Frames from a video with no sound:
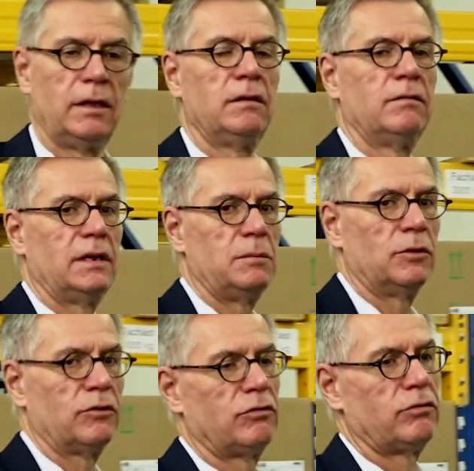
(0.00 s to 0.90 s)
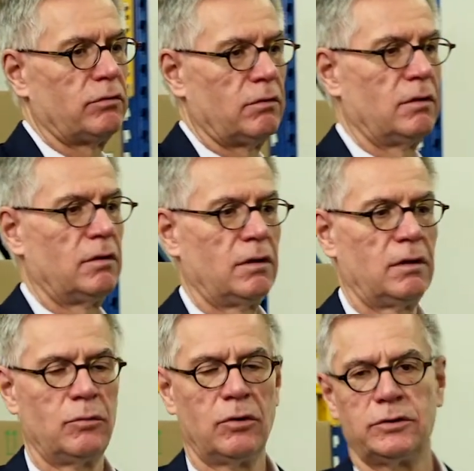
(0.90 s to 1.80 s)
very much,
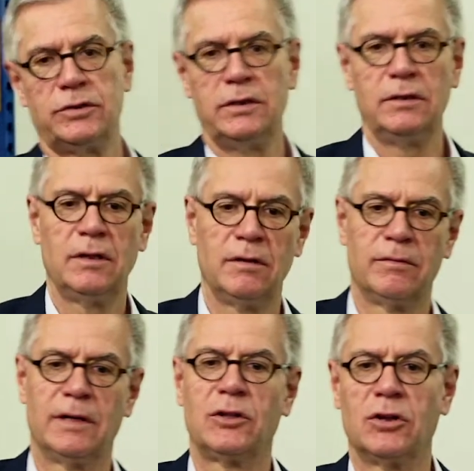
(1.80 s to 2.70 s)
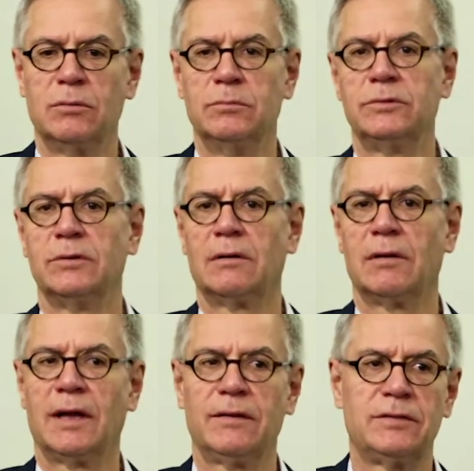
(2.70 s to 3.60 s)
Martin. Welcome to our
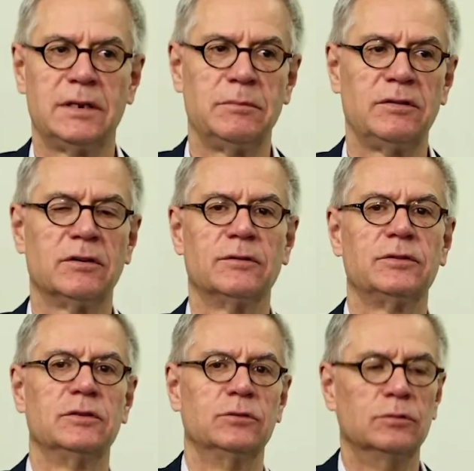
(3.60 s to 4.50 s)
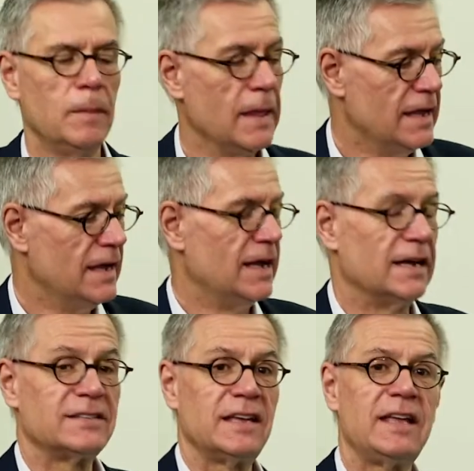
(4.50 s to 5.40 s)
live stream this afternoon.
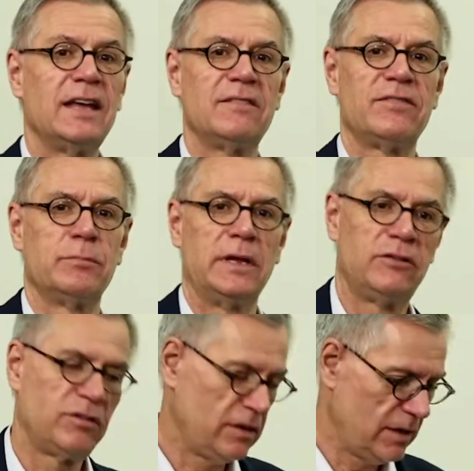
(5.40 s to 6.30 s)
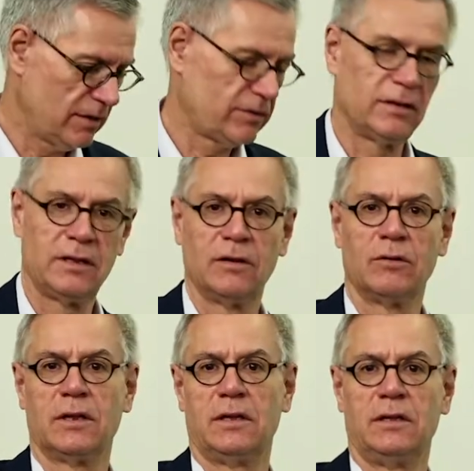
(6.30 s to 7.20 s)
As I have mentioned yesterday
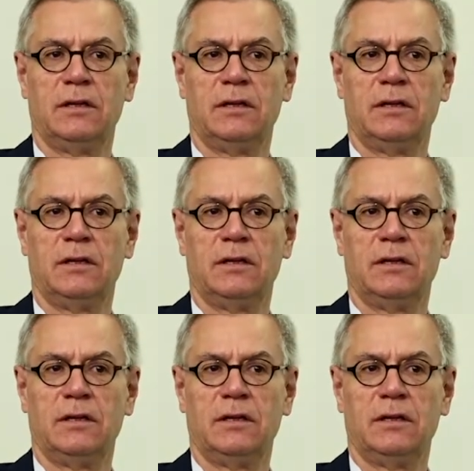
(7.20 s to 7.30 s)
already,